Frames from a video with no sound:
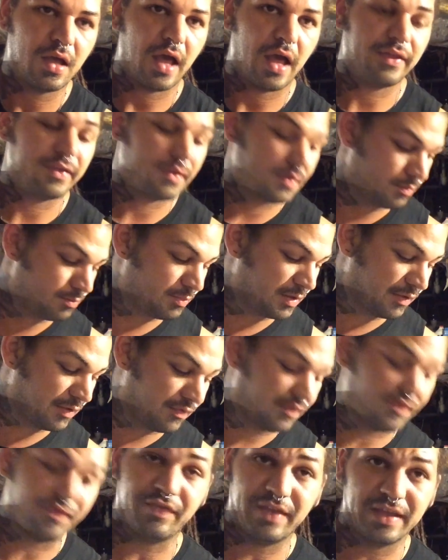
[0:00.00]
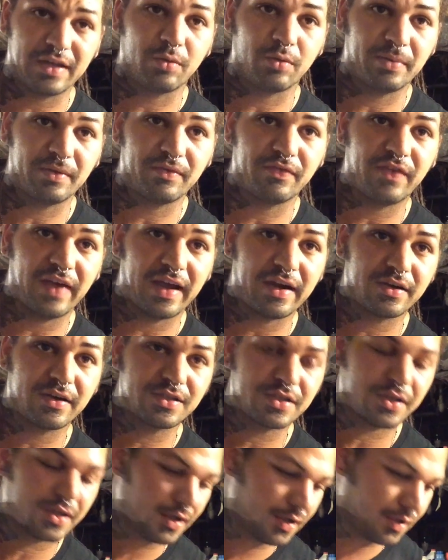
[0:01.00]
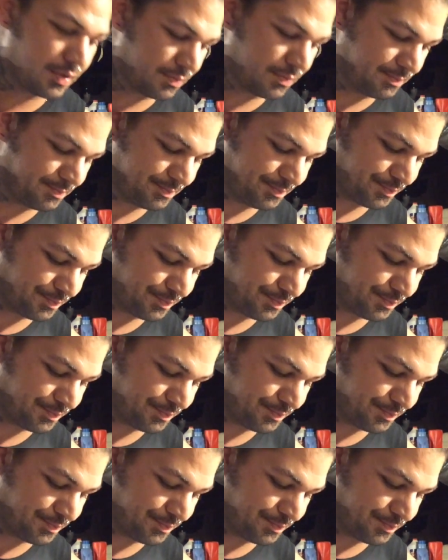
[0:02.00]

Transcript: and then it'll be very secure.